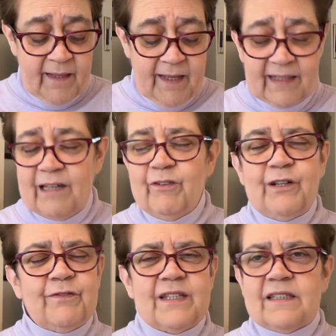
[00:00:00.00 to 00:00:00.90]
And even
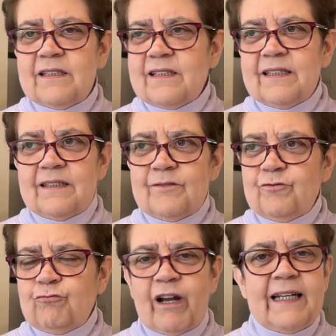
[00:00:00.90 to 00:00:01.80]
if the
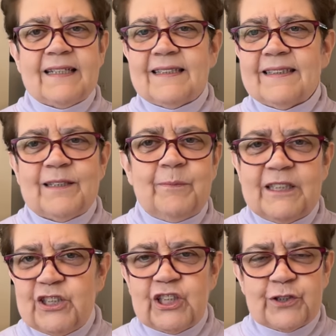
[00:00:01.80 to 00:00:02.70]
rating system
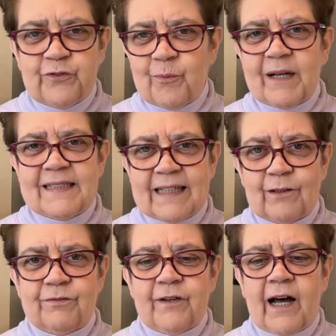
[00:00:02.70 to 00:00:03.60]
is just for
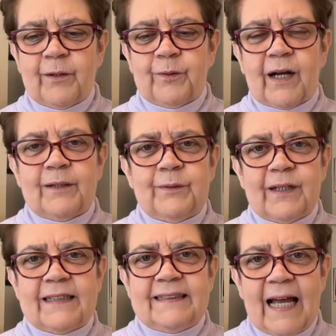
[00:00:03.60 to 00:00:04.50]
myself, I
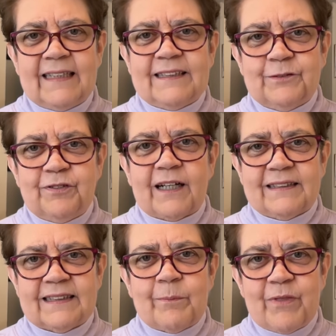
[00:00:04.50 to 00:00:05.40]
tend to find
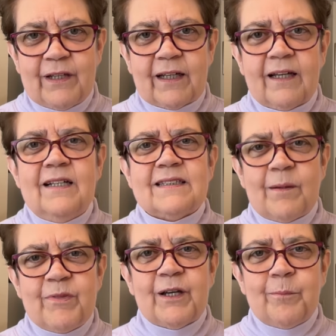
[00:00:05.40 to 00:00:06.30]

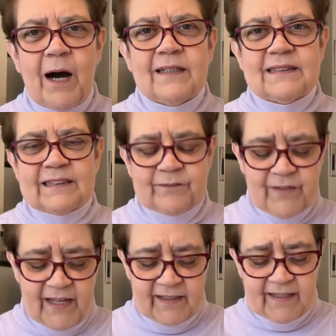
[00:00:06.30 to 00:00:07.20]
something positive
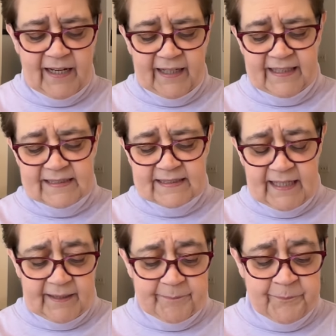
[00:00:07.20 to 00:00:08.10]
that I can say.